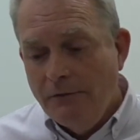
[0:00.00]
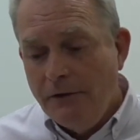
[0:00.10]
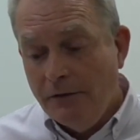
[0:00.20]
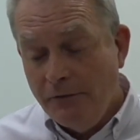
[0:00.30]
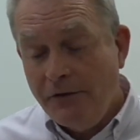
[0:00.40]

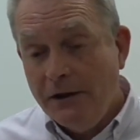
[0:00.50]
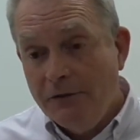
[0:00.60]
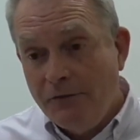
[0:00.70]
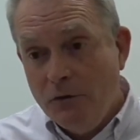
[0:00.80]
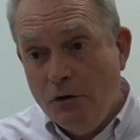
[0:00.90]
The other thing,
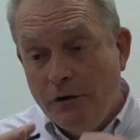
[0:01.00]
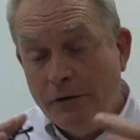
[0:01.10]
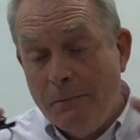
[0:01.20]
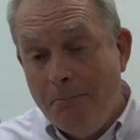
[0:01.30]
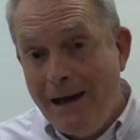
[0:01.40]
if you look
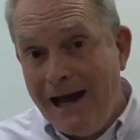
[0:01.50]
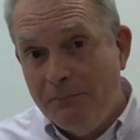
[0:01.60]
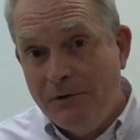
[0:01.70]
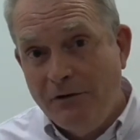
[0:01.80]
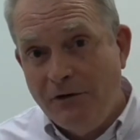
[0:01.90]
at the
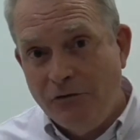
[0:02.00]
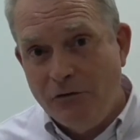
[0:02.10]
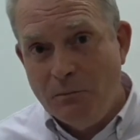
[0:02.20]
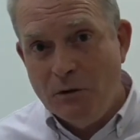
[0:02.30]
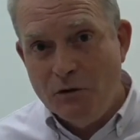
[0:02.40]
mapped
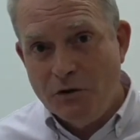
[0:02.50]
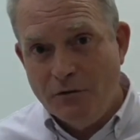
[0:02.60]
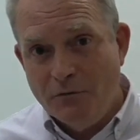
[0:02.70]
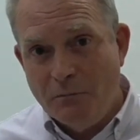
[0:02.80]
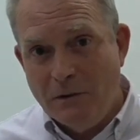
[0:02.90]

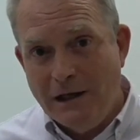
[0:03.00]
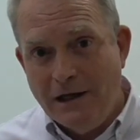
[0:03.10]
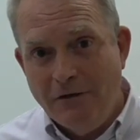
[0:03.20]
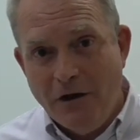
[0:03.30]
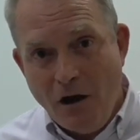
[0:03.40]
distribution of
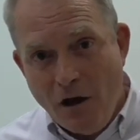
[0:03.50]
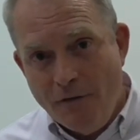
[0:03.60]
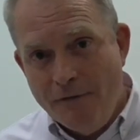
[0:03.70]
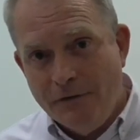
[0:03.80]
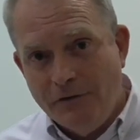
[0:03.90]
malaria
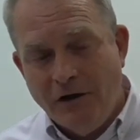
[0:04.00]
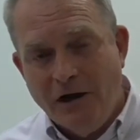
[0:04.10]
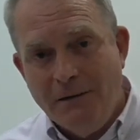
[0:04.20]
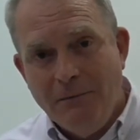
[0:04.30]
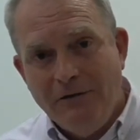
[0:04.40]
over
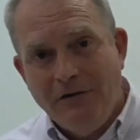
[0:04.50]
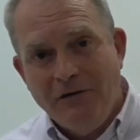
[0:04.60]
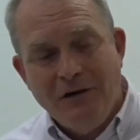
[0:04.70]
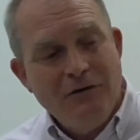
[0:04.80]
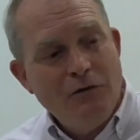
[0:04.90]
time, is
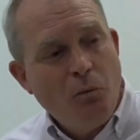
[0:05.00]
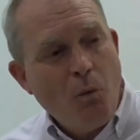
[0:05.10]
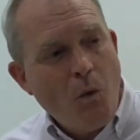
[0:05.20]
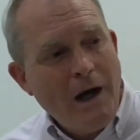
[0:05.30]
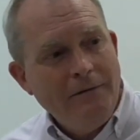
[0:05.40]
that there is
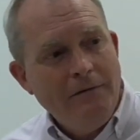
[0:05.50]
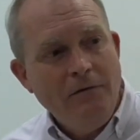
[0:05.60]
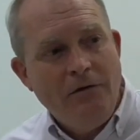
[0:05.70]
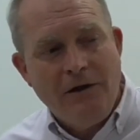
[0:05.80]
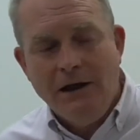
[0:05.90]

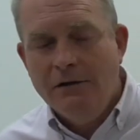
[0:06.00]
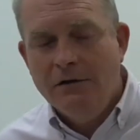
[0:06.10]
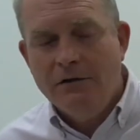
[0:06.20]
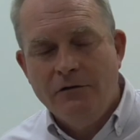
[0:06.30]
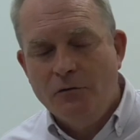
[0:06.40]
one thing
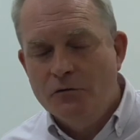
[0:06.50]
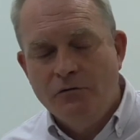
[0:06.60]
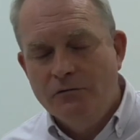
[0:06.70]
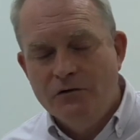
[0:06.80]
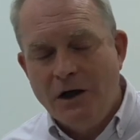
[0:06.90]
sort
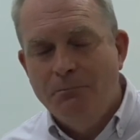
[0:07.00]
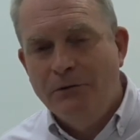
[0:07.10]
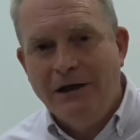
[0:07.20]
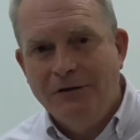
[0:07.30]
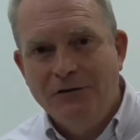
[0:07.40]
of
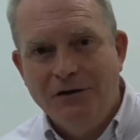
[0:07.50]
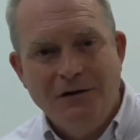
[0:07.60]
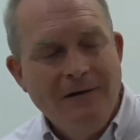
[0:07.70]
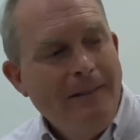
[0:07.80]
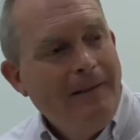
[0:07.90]
jumps out at
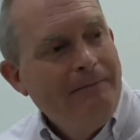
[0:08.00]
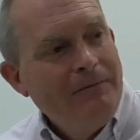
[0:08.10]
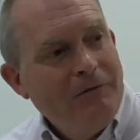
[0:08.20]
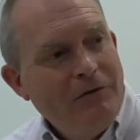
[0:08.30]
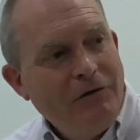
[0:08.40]
you.
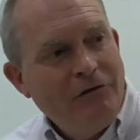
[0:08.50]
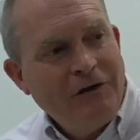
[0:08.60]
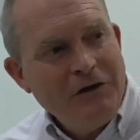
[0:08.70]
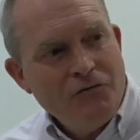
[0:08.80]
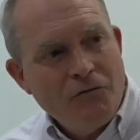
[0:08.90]
There is a
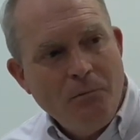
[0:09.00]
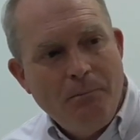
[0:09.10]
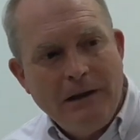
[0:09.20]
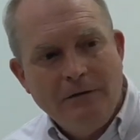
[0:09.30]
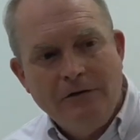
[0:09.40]
central
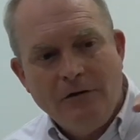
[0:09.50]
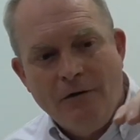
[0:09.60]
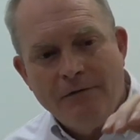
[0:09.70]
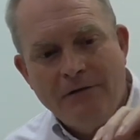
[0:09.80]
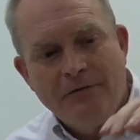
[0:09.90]
belt
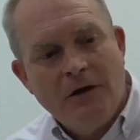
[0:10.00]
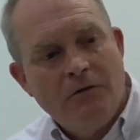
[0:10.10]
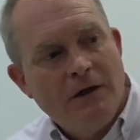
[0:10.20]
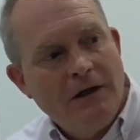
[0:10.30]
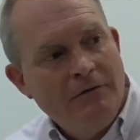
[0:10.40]
of Africa
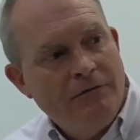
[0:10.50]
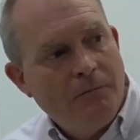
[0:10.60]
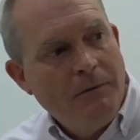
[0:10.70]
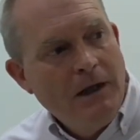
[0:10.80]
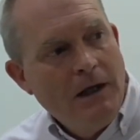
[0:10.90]
running
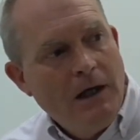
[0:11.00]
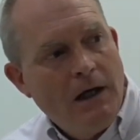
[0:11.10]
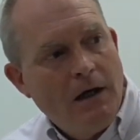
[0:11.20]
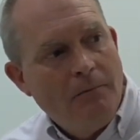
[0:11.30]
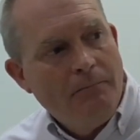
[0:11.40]
from
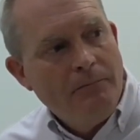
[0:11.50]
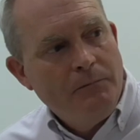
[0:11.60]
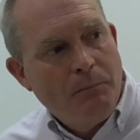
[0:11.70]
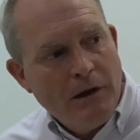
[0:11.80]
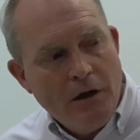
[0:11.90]
um,
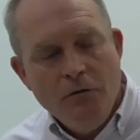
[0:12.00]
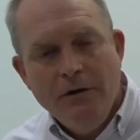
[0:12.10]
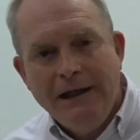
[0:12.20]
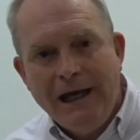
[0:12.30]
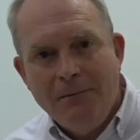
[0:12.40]
below
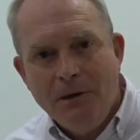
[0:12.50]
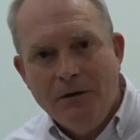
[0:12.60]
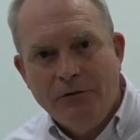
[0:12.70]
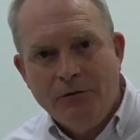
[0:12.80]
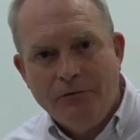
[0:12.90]
the
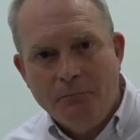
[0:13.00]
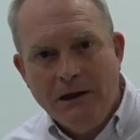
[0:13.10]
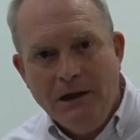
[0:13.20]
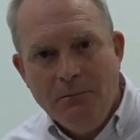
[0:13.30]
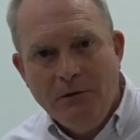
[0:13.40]
Gambia, sort of from
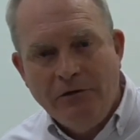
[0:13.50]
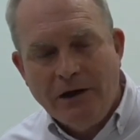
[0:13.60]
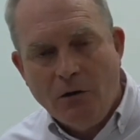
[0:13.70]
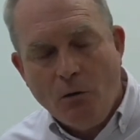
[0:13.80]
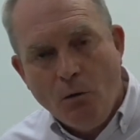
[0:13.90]

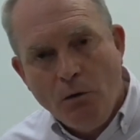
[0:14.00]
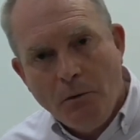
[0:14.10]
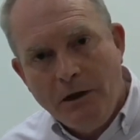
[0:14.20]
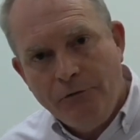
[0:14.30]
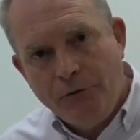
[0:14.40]
Guinea-Bissau, all the
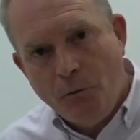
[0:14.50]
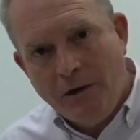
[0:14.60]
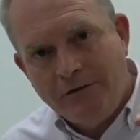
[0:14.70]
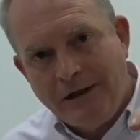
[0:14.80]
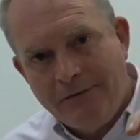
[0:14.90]
way through
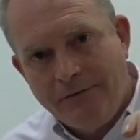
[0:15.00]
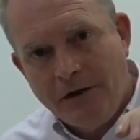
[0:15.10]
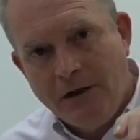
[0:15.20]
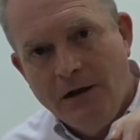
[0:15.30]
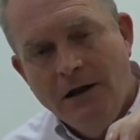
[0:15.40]
West
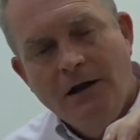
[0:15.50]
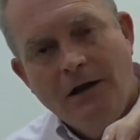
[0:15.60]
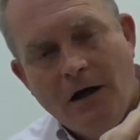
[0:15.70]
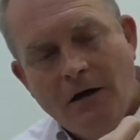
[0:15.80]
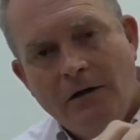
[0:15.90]
Africa,
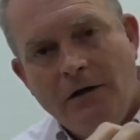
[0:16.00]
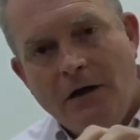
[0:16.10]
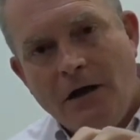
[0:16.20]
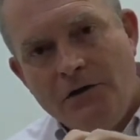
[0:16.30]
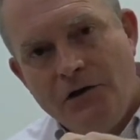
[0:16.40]
Ghana,
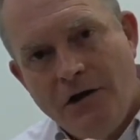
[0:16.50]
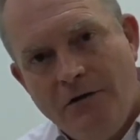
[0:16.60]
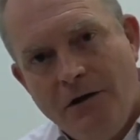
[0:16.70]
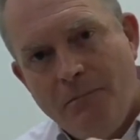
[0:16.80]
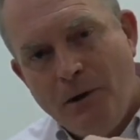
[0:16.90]

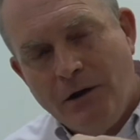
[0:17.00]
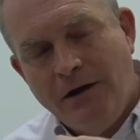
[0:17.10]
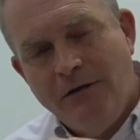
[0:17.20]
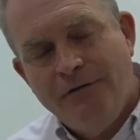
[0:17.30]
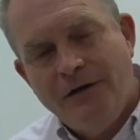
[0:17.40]
Nigeria,
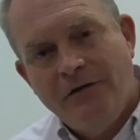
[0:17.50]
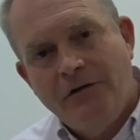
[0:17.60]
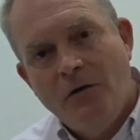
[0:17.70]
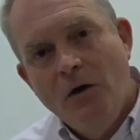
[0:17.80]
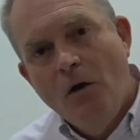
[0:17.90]
Burkina
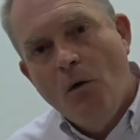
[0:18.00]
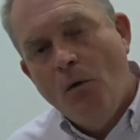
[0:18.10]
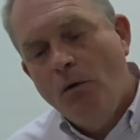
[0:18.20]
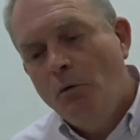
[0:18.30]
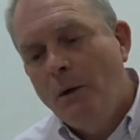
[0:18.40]
Faso,
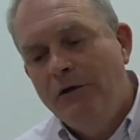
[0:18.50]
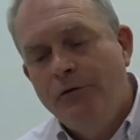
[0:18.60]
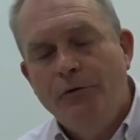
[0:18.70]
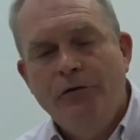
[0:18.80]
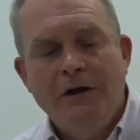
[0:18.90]
all the way
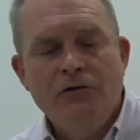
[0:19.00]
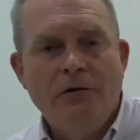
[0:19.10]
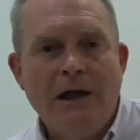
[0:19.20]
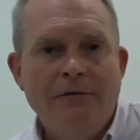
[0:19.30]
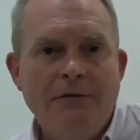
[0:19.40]
through
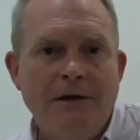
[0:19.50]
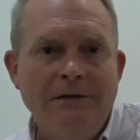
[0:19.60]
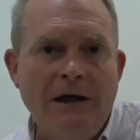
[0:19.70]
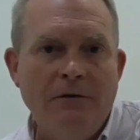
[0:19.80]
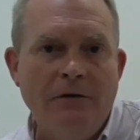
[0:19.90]
Central Africa
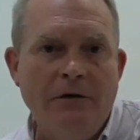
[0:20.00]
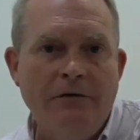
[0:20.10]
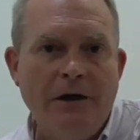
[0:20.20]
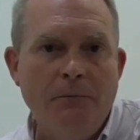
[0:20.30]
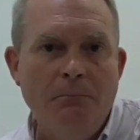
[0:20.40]
down to the
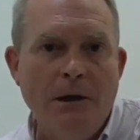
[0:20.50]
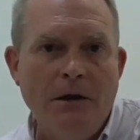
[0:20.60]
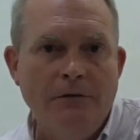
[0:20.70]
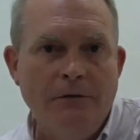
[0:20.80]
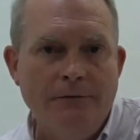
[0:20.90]
southern
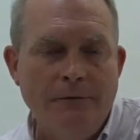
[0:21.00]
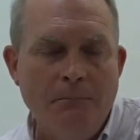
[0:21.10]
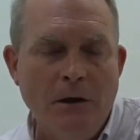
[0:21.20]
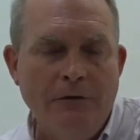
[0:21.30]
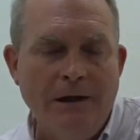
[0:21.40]
part of
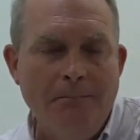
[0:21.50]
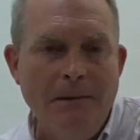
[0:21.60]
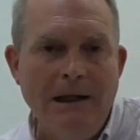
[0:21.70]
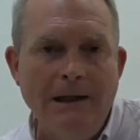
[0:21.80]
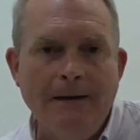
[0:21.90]

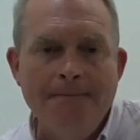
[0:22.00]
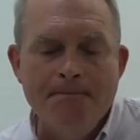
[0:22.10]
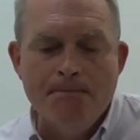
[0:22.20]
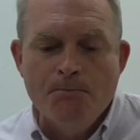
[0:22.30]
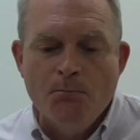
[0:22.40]
Mozambique,
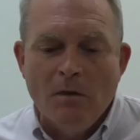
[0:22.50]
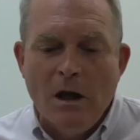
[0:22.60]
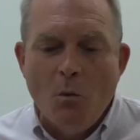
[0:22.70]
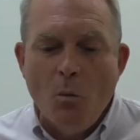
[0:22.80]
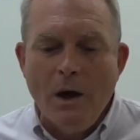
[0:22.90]

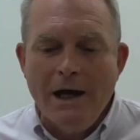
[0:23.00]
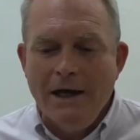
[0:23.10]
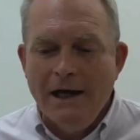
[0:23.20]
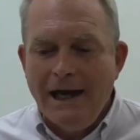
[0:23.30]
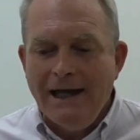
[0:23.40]

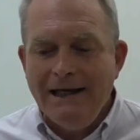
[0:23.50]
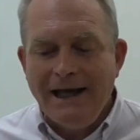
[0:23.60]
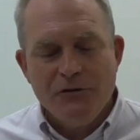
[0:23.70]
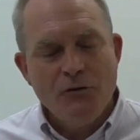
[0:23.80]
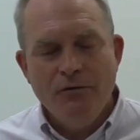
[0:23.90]
where in
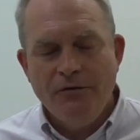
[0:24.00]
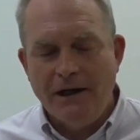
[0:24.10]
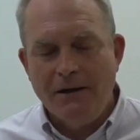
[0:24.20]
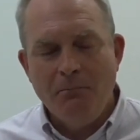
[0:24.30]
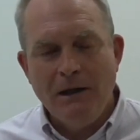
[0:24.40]
actual
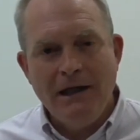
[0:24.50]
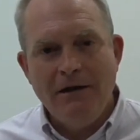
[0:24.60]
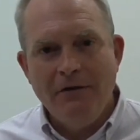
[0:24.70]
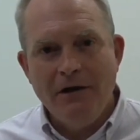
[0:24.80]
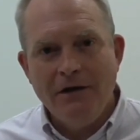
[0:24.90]
fact,
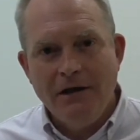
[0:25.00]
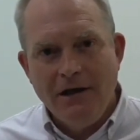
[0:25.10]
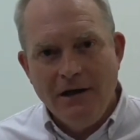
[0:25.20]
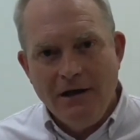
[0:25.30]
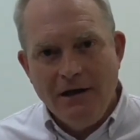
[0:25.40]
malaria
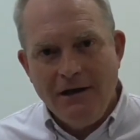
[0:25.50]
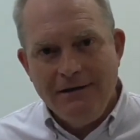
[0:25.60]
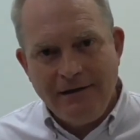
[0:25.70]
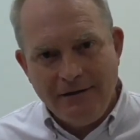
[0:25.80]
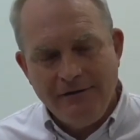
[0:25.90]

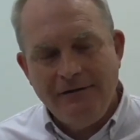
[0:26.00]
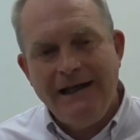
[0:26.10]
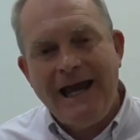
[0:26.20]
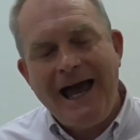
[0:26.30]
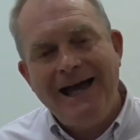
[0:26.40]

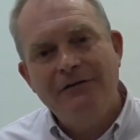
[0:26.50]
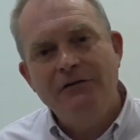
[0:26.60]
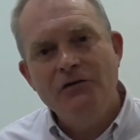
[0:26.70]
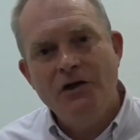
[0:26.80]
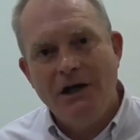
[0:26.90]
intensity
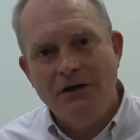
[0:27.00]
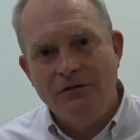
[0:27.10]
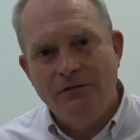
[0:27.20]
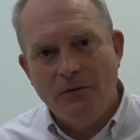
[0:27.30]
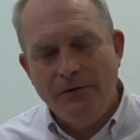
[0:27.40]
hasn't
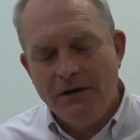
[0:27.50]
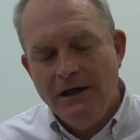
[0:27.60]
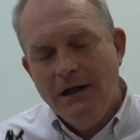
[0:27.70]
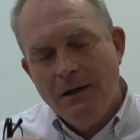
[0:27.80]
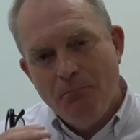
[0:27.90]
changed.
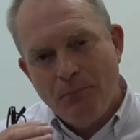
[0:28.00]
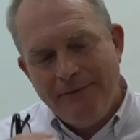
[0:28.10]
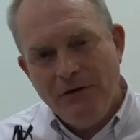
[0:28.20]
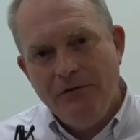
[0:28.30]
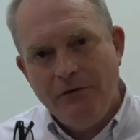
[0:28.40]
The
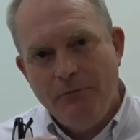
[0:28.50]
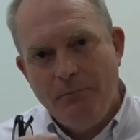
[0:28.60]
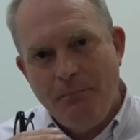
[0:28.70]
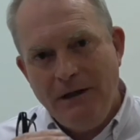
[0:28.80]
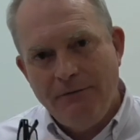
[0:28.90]
prevalence
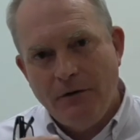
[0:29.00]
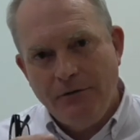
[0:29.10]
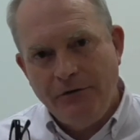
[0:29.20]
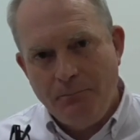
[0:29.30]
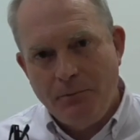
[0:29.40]
of P.
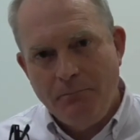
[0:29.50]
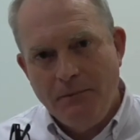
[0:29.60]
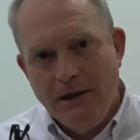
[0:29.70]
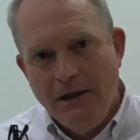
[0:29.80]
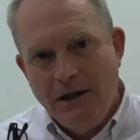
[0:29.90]

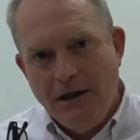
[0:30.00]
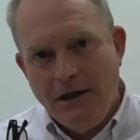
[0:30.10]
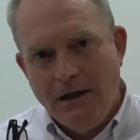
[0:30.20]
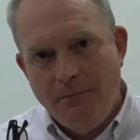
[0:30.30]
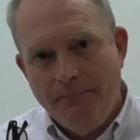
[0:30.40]
falciparum
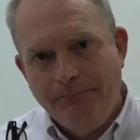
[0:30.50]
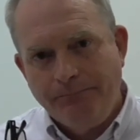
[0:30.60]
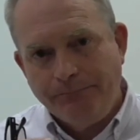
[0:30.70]
um,